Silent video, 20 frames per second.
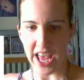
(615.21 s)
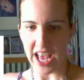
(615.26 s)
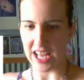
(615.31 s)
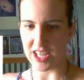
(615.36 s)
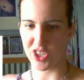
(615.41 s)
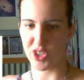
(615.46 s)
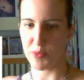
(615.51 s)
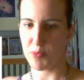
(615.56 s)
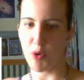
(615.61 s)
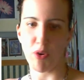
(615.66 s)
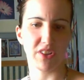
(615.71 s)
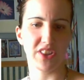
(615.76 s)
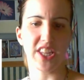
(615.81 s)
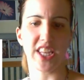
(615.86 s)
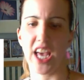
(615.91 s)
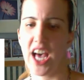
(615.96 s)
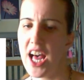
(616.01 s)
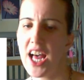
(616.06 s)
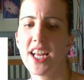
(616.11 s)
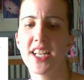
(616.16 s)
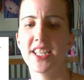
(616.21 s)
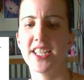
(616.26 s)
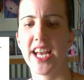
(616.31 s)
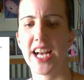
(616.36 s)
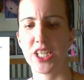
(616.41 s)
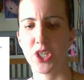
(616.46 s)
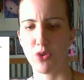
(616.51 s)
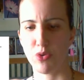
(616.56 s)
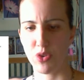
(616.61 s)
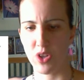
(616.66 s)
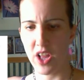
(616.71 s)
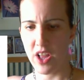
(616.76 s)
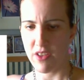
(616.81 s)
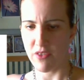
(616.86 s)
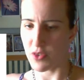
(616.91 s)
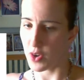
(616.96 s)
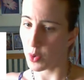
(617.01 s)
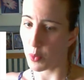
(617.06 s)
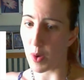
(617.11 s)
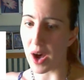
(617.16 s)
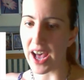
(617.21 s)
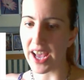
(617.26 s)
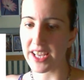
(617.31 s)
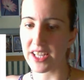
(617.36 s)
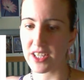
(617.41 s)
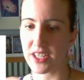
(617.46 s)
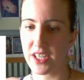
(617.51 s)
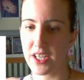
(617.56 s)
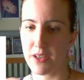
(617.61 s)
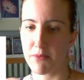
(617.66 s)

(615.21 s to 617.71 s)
and support the unnatural for a while,